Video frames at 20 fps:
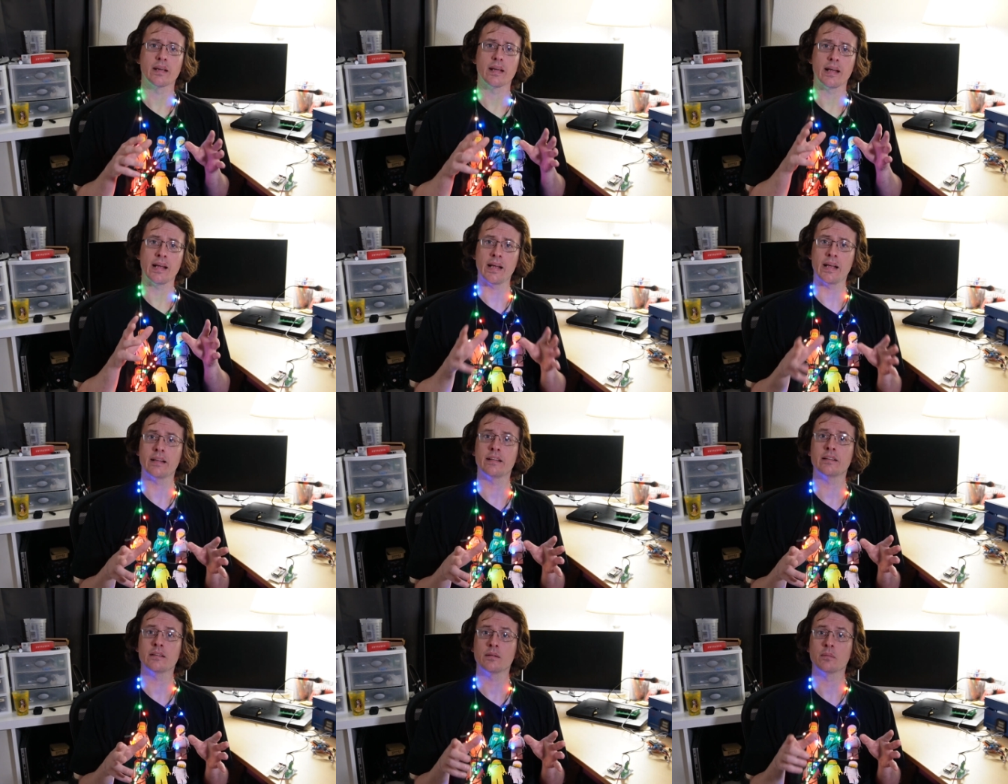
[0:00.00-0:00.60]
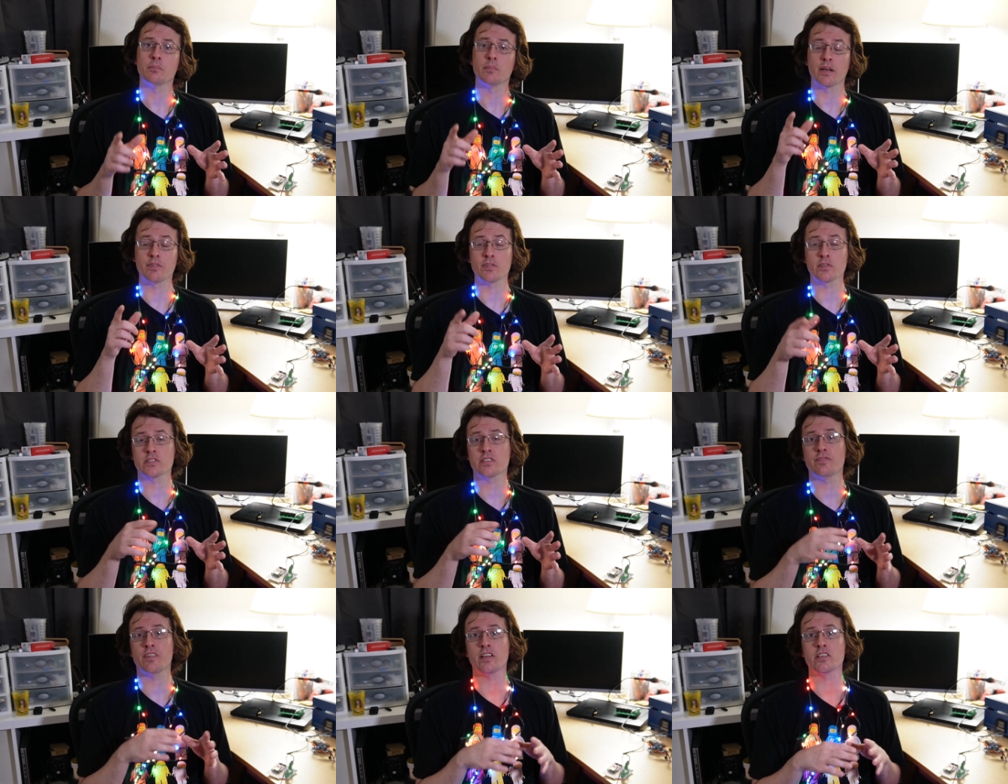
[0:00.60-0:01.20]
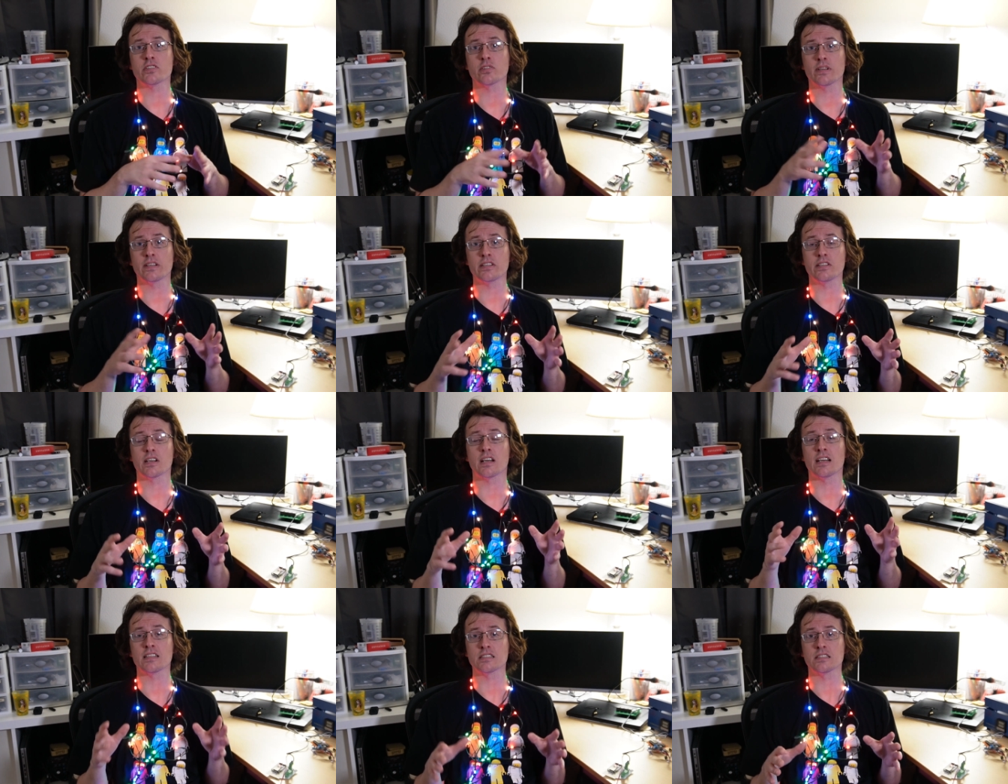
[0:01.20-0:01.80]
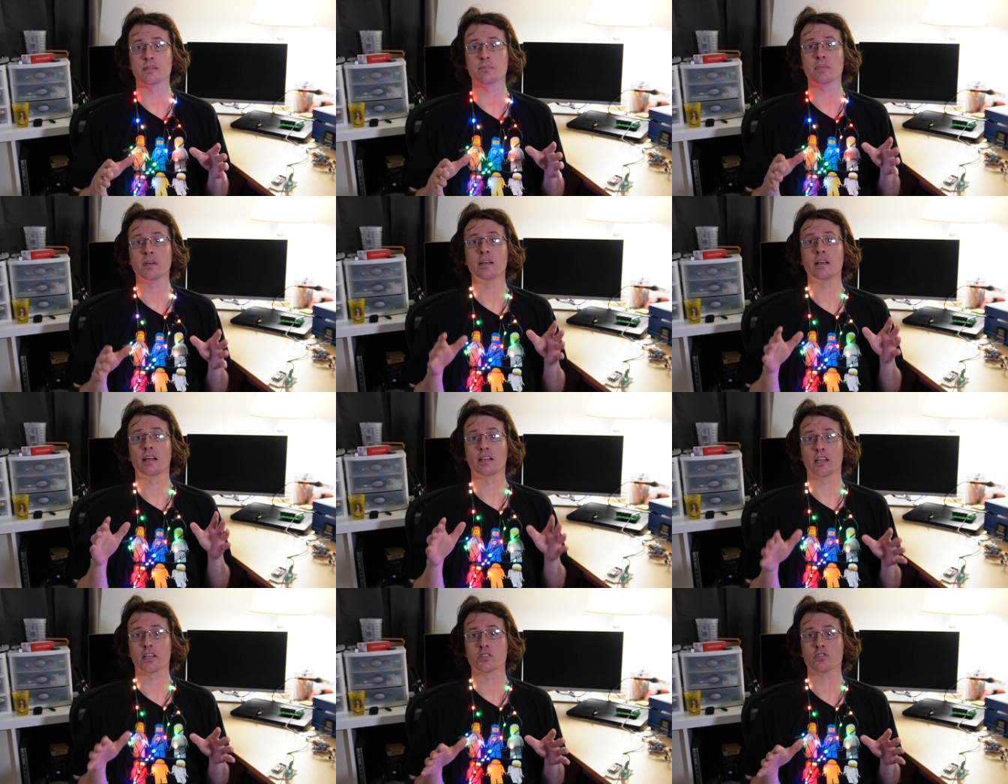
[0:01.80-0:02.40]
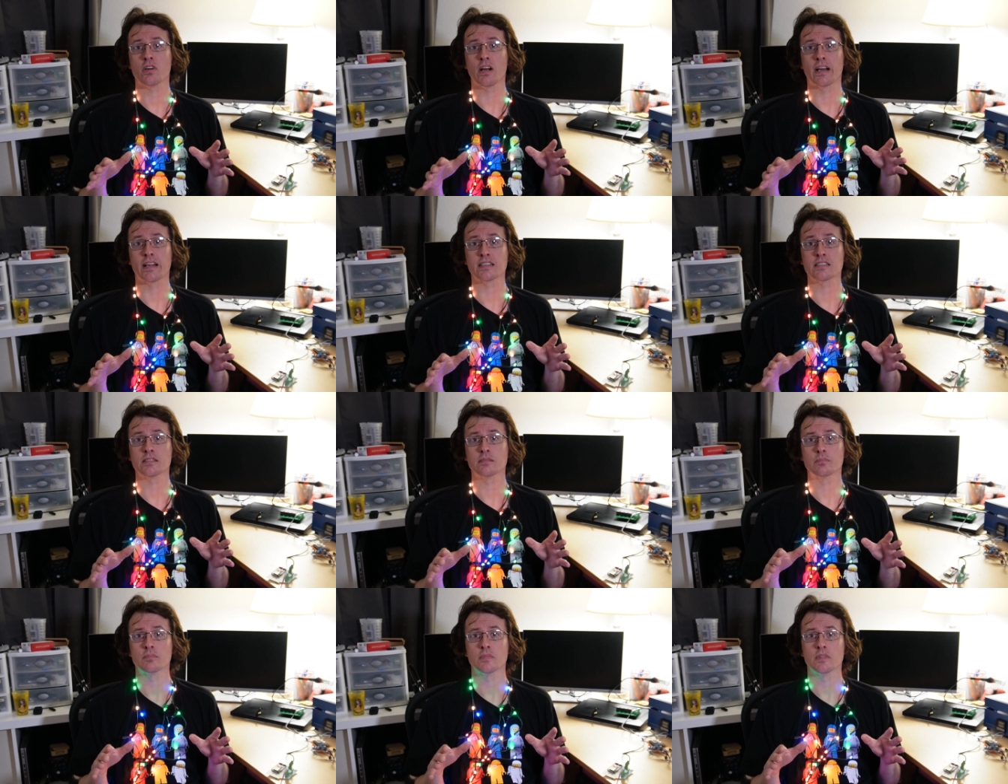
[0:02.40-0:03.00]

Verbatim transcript: And my first venture into custom electronics,